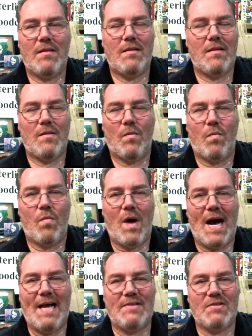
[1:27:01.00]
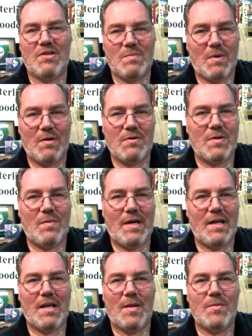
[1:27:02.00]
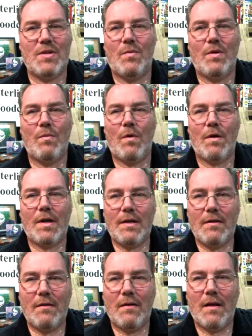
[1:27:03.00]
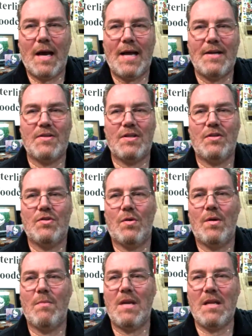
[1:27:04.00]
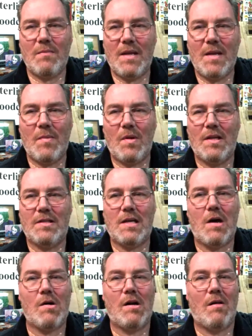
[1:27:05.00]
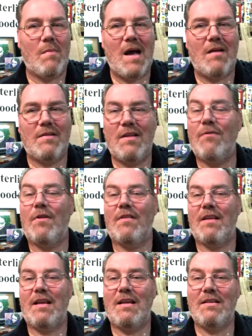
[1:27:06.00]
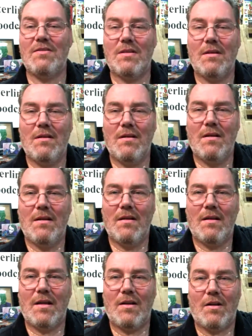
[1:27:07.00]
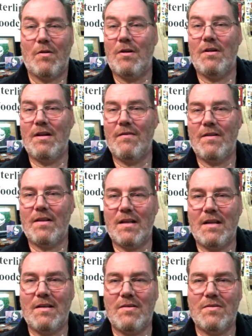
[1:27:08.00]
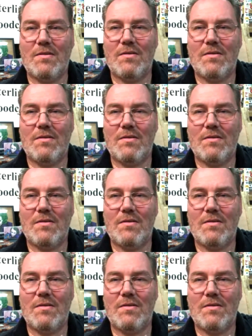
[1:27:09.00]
the wisest person when it comes to woodworking. I just enjoy meeting people and talking about different things and learning different things.